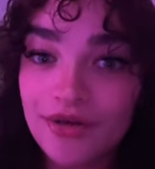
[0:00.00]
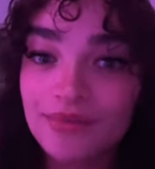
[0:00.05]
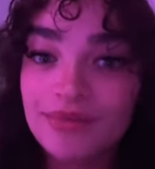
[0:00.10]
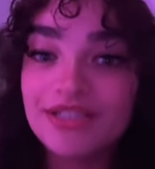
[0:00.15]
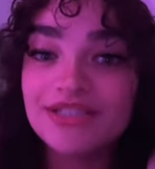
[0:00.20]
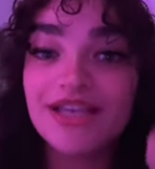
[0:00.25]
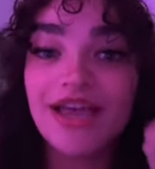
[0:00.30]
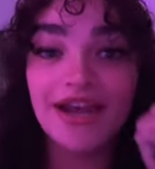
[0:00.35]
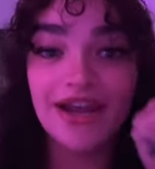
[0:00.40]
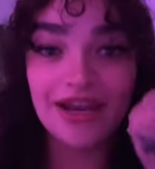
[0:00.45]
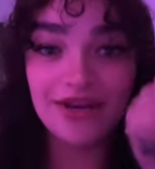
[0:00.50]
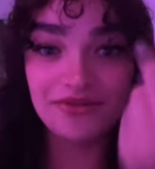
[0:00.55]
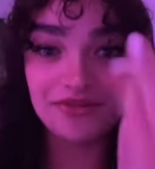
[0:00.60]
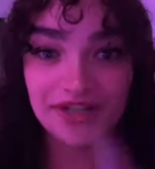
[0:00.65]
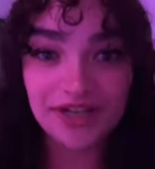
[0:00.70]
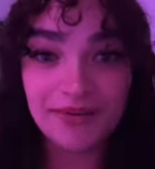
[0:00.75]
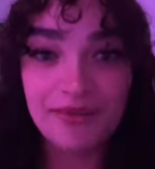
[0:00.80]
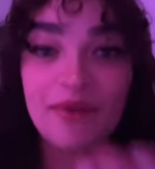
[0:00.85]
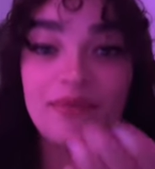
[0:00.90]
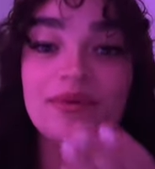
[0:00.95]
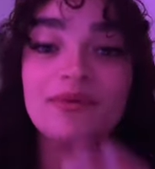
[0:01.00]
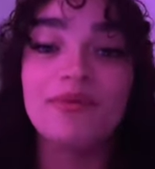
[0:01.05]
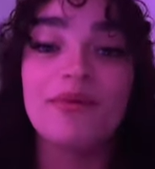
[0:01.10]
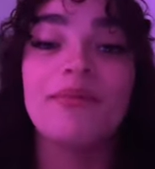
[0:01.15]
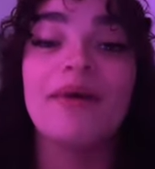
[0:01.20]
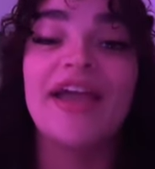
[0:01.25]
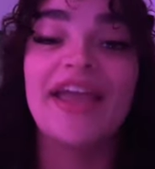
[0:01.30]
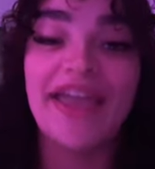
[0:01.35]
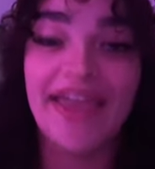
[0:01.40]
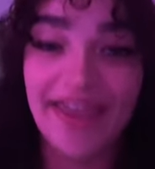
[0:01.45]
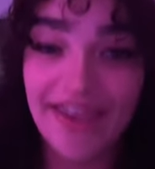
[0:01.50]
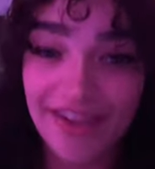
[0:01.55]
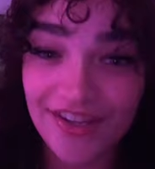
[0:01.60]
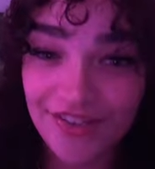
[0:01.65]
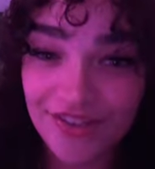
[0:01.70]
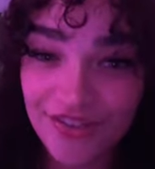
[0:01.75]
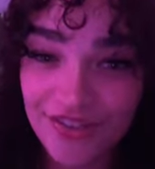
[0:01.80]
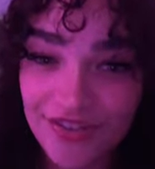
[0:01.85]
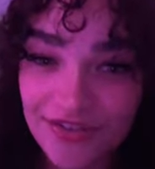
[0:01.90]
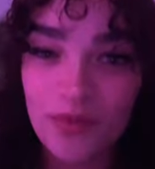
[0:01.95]
Because I like reading about people my
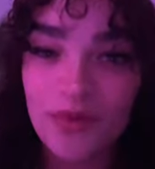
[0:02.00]
age.